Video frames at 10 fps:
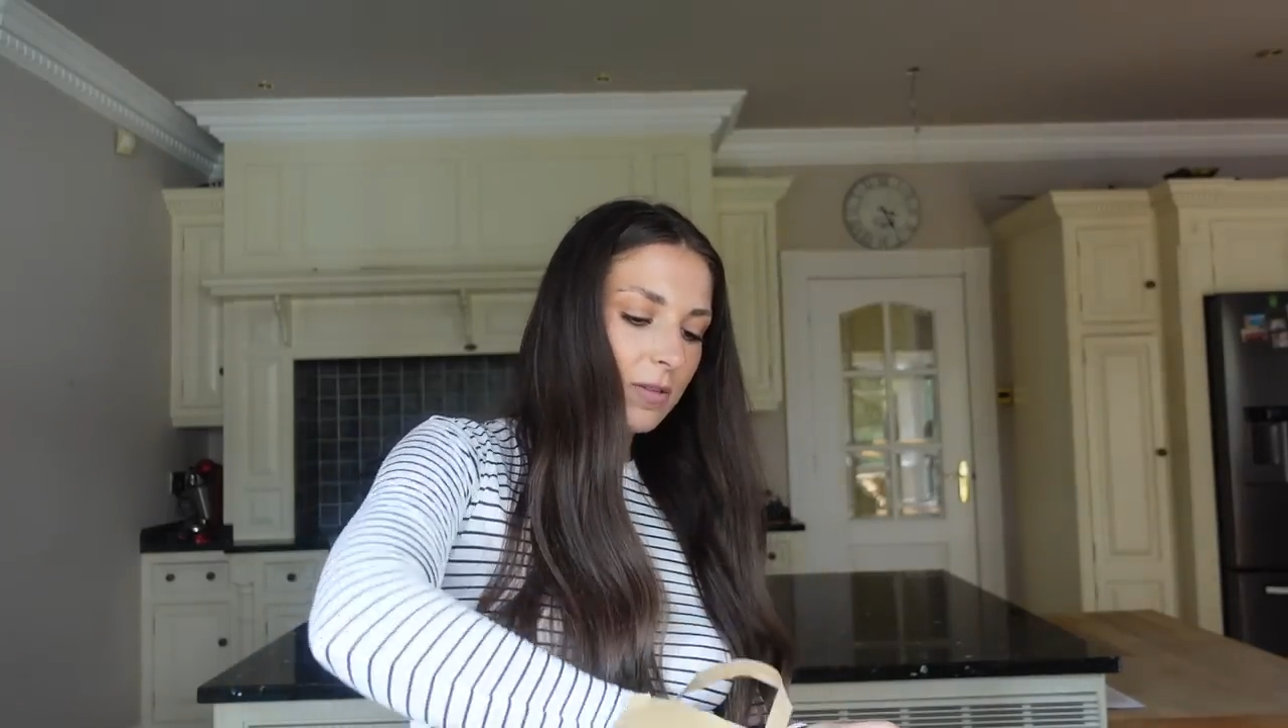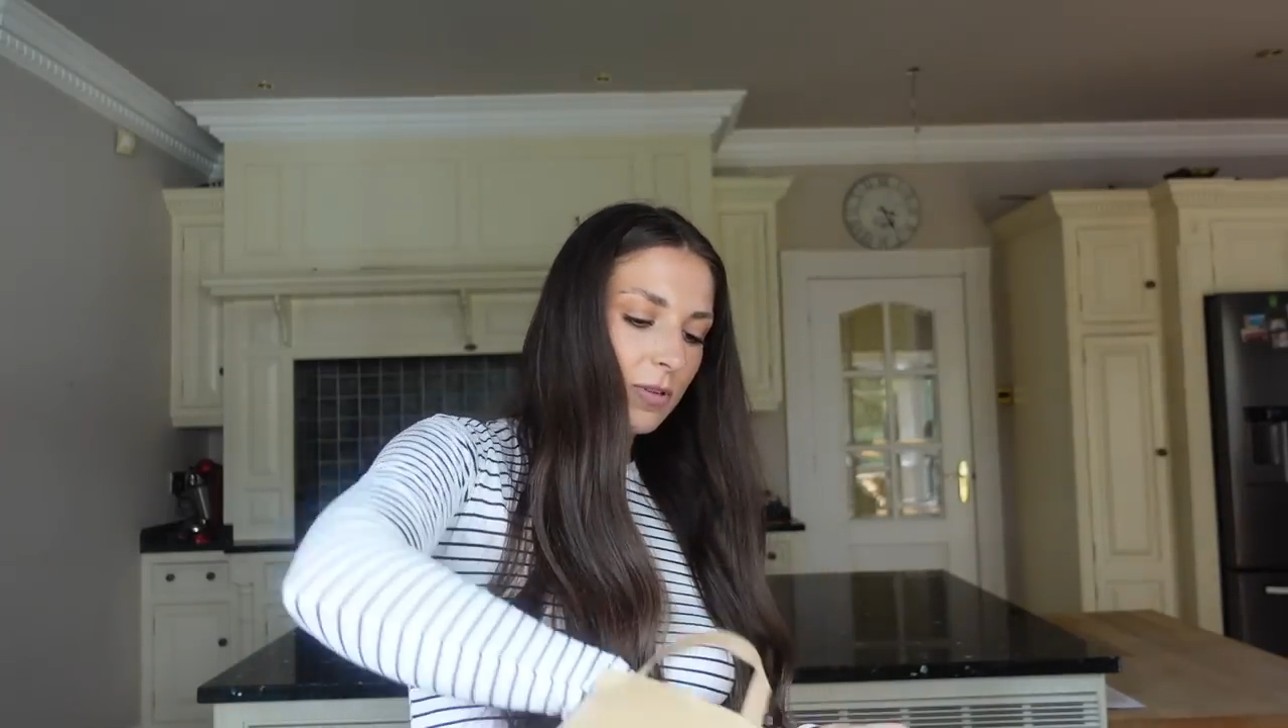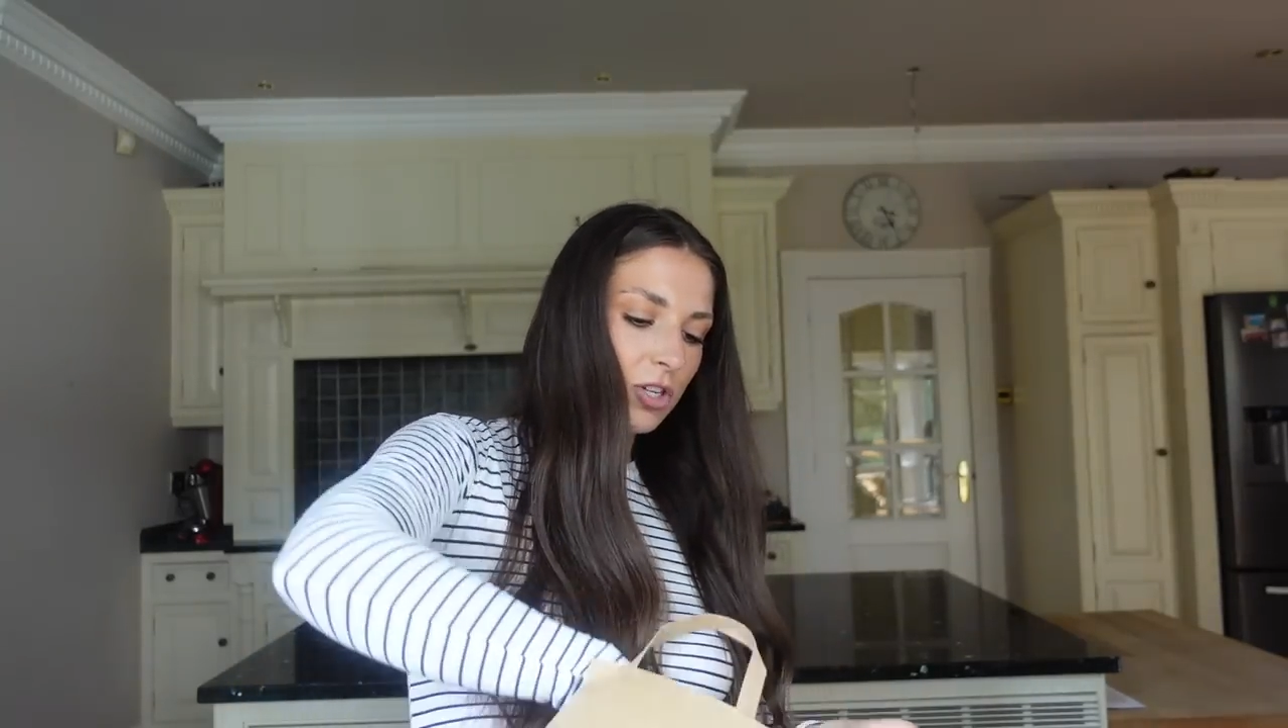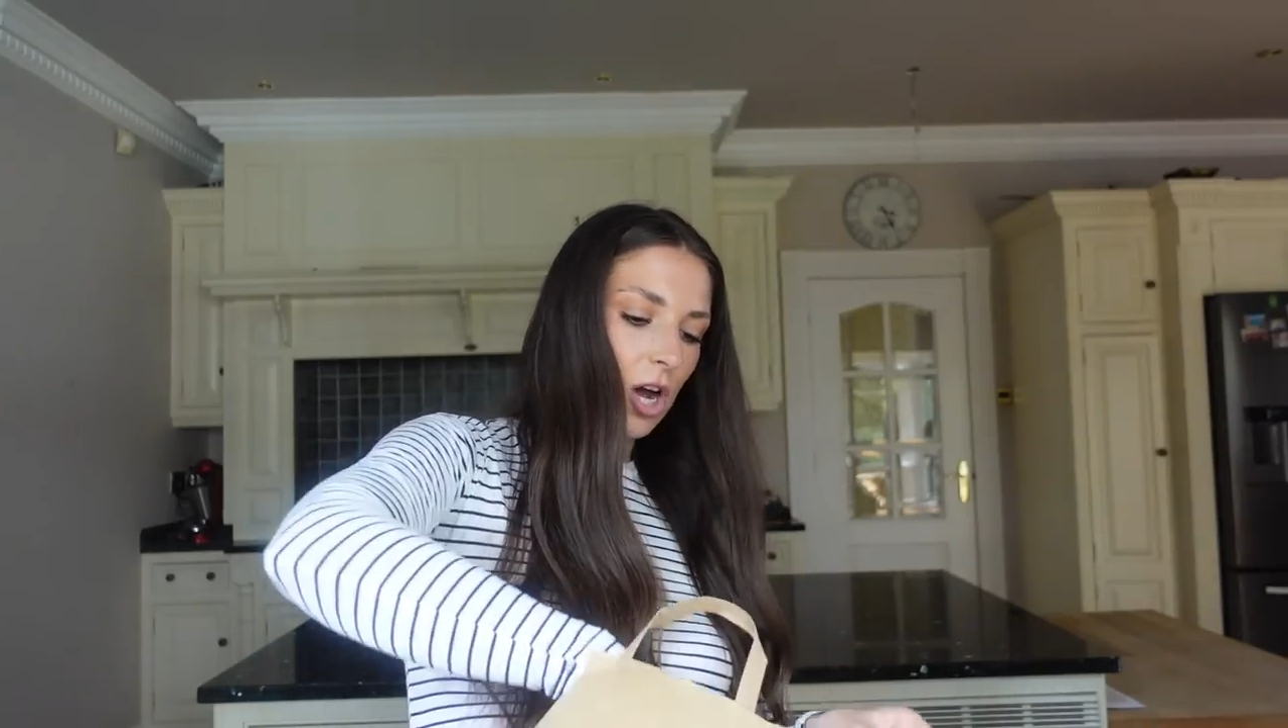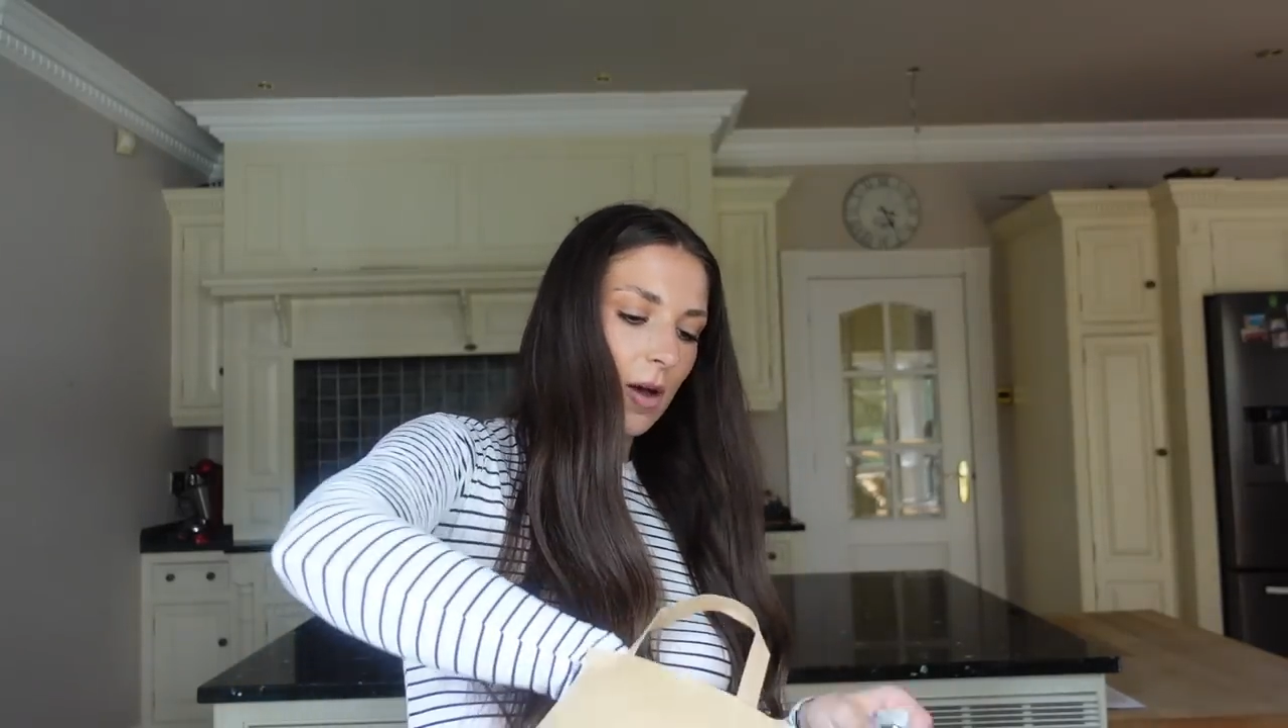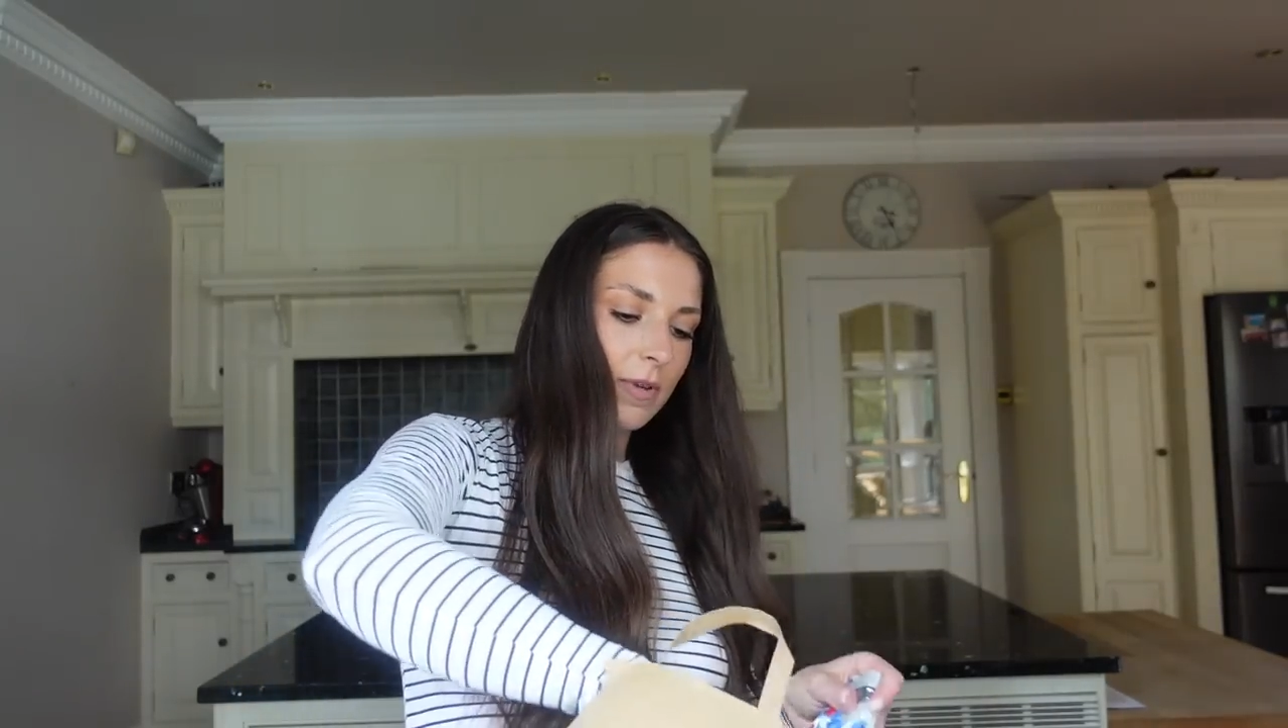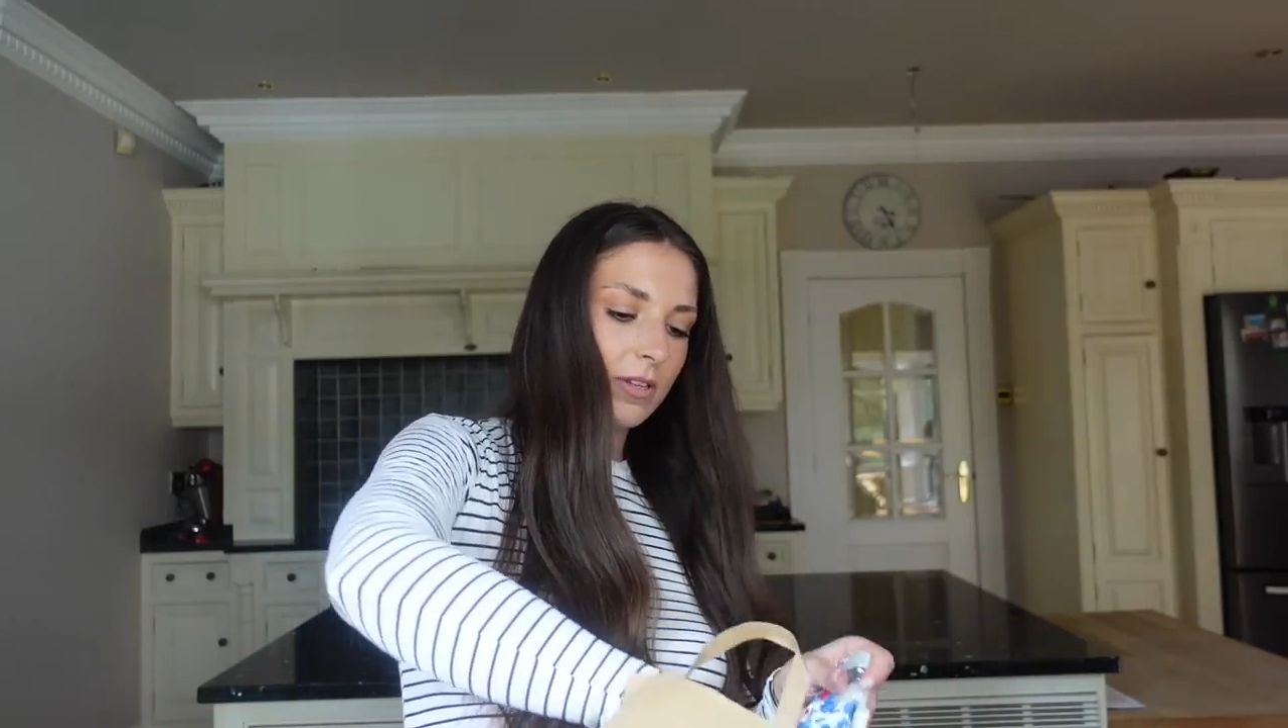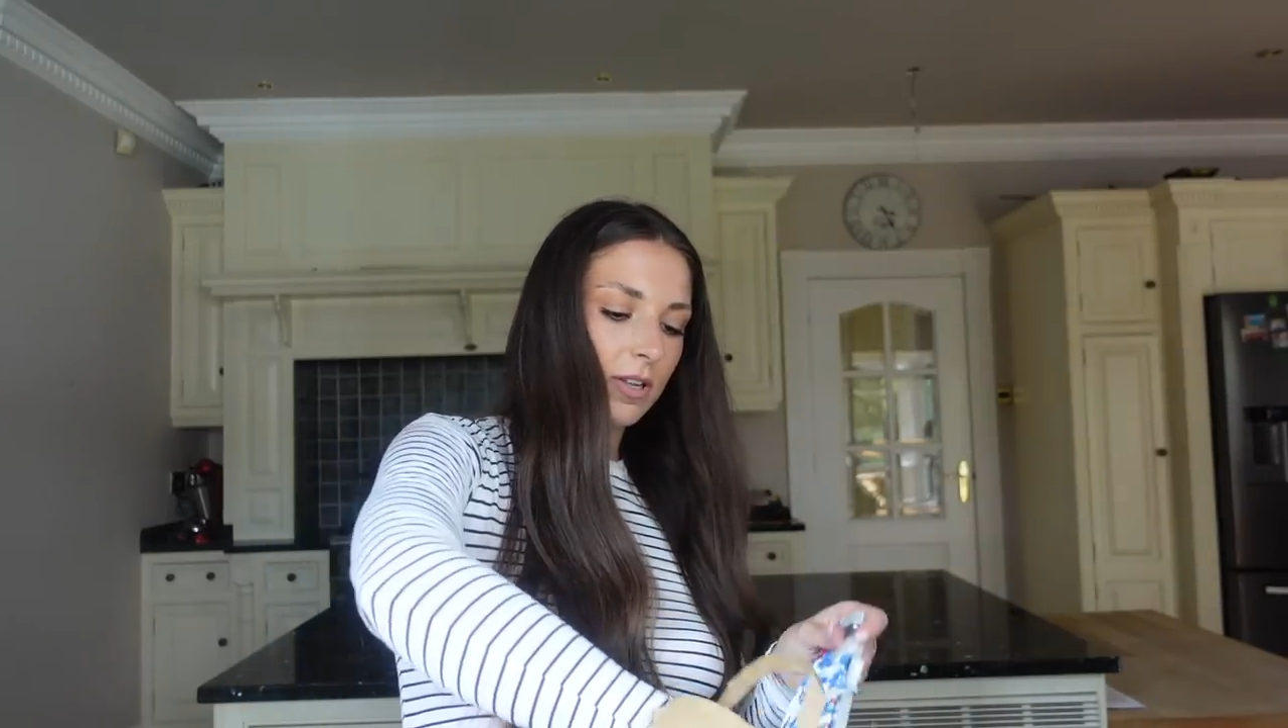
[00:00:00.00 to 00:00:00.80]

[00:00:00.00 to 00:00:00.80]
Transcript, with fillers: pyjamas.